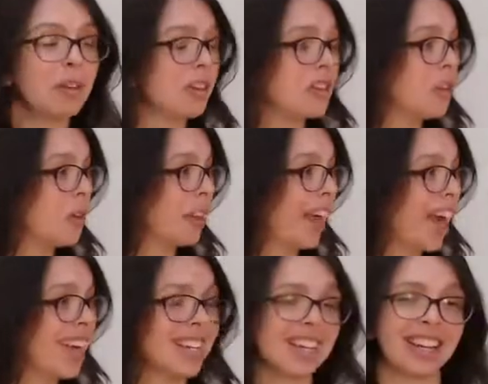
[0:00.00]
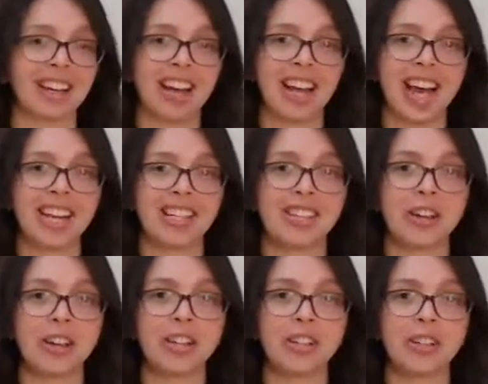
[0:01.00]
doing that as a kind of
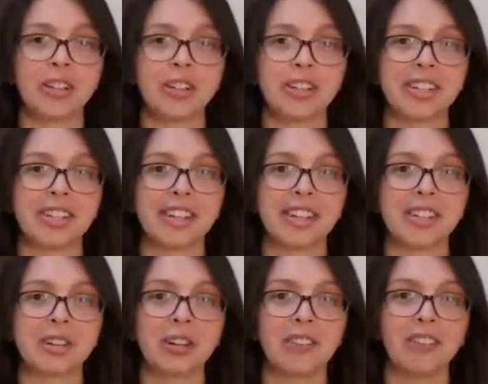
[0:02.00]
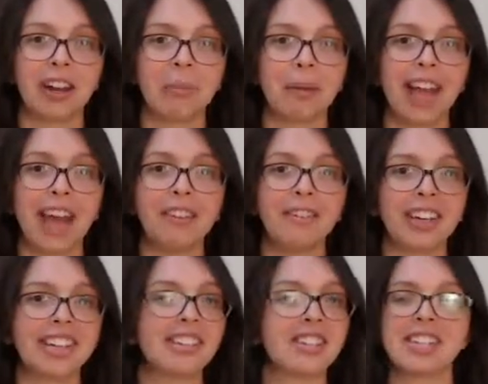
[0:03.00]
antidote to sort of developing envy,
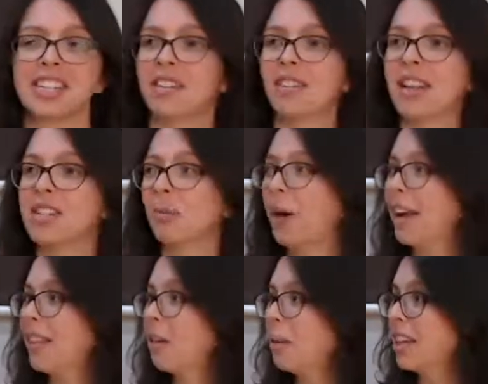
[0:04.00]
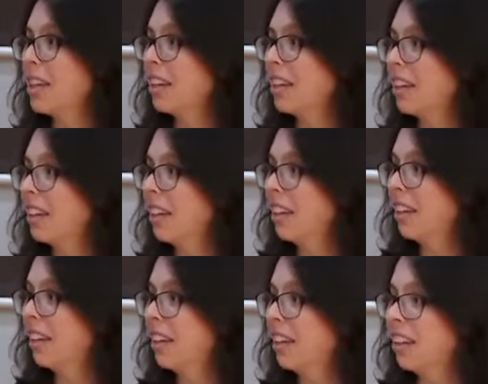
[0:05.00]
and just see if there's a way that we can
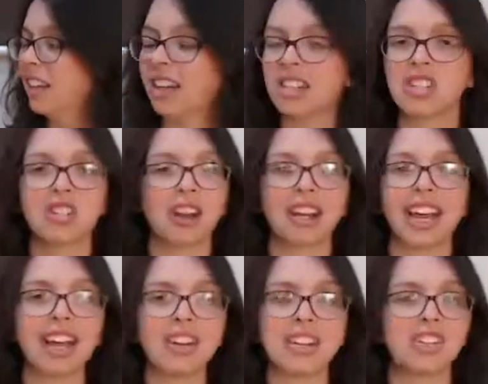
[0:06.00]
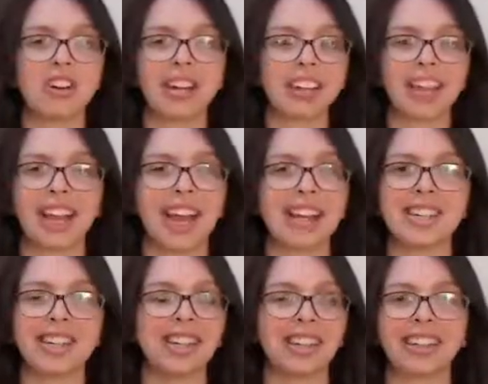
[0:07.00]
just strengthen that as
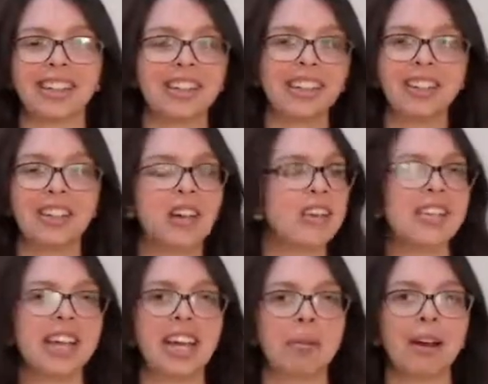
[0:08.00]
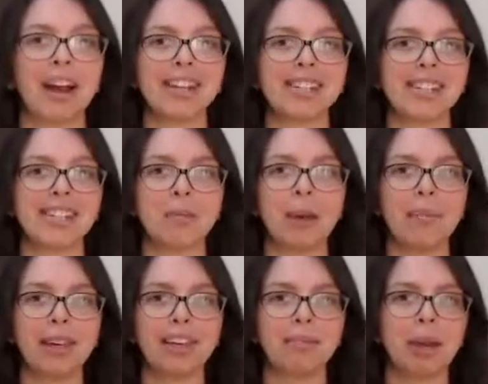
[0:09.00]
a as a daily practice. So
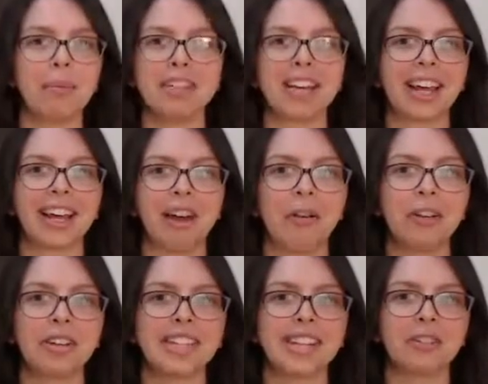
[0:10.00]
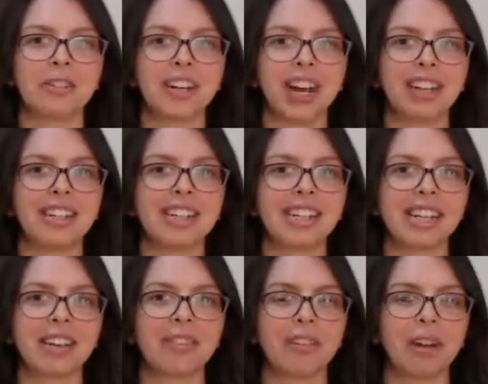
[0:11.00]
maybe take that on as a little challenge. See if